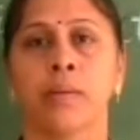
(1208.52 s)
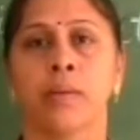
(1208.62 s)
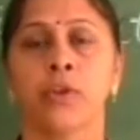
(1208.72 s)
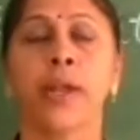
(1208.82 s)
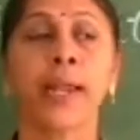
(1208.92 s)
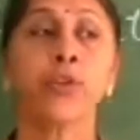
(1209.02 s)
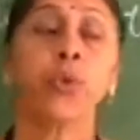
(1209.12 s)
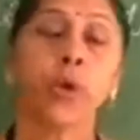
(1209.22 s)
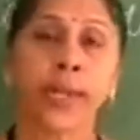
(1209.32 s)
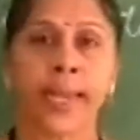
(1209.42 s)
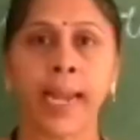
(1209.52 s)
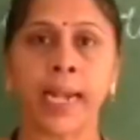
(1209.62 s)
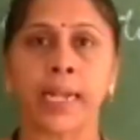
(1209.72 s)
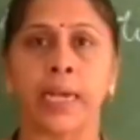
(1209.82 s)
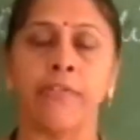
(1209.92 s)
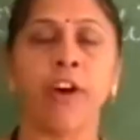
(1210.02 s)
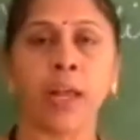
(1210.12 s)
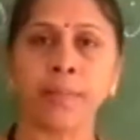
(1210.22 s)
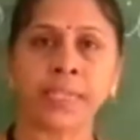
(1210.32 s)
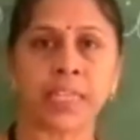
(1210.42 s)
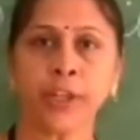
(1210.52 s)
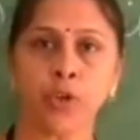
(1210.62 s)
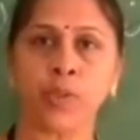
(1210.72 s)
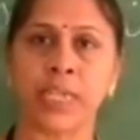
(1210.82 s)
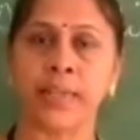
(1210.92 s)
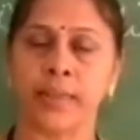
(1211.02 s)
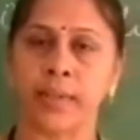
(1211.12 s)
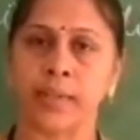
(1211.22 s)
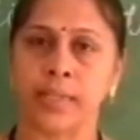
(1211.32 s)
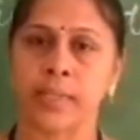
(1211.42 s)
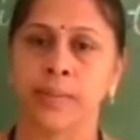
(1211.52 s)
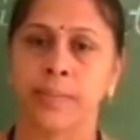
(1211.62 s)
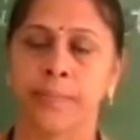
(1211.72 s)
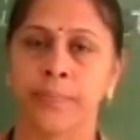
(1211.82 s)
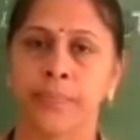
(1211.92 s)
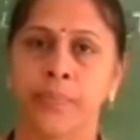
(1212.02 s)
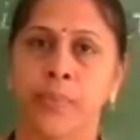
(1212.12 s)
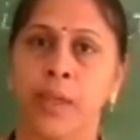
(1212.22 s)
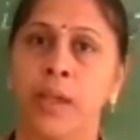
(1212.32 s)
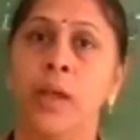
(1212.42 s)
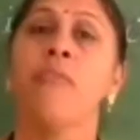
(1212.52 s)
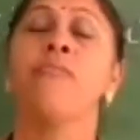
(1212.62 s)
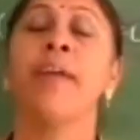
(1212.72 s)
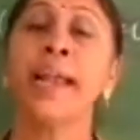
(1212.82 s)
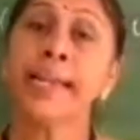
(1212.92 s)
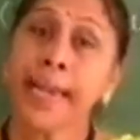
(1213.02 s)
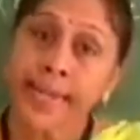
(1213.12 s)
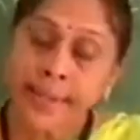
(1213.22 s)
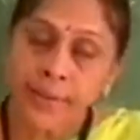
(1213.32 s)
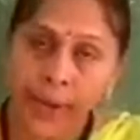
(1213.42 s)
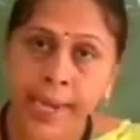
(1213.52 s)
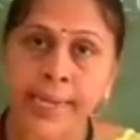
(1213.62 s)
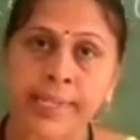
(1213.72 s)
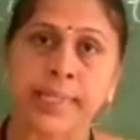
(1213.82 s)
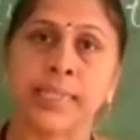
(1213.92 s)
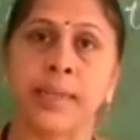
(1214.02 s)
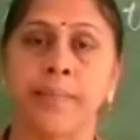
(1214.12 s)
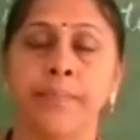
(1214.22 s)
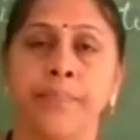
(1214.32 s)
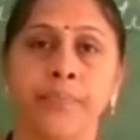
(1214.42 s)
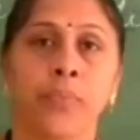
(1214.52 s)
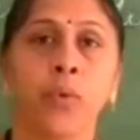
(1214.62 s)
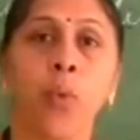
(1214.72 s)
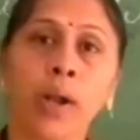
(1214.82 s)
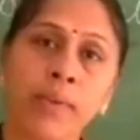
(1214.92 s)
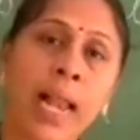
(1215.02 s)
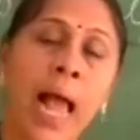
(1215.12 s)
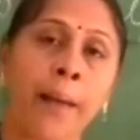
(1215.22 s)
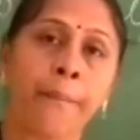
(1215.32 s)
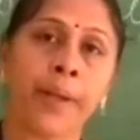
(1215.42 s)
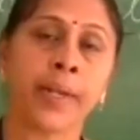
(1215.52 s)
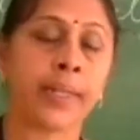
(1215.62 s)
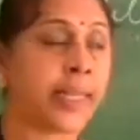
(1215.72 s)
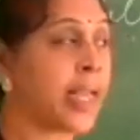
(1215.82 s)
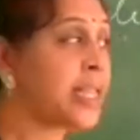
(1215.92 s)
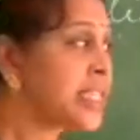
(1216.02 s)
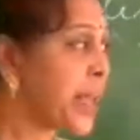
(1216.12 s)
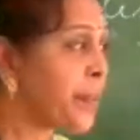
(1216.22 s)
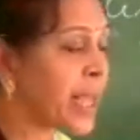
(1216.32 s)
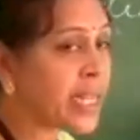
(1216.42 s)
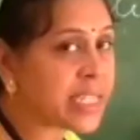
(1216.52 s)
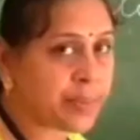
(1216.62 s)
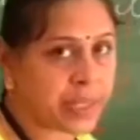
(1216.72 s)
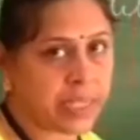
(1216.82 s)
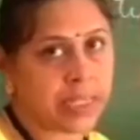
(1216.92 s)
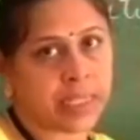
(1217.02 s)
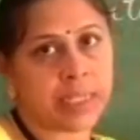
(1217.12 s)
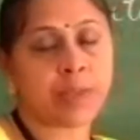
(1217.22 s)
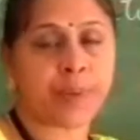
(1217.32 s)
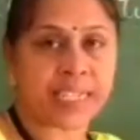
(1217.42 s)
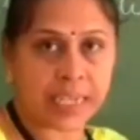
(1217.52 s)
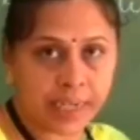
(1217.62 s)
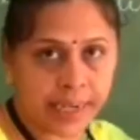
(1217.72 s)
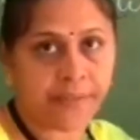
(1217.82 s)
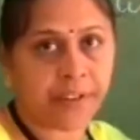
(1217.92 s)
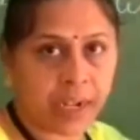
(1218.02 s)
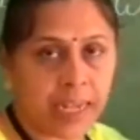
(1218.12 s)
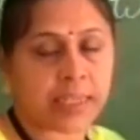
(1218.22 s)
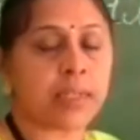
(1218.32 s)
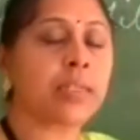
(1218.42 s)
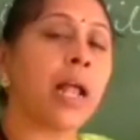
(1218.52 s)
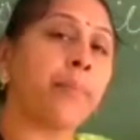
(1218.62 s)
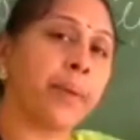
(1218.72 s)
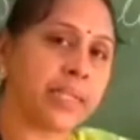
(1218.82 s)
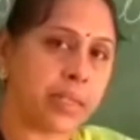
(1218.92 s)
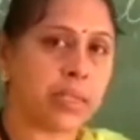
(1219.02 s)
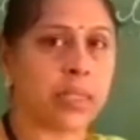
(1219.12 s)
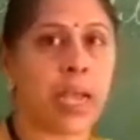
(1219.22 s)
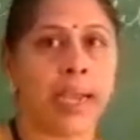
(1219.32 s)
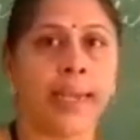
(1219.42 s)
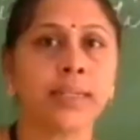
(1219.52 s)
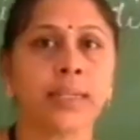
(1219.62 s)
To get good yield, farmers are using this. when it rains, what will happen? These chemical substances present in fertilizers and pesticides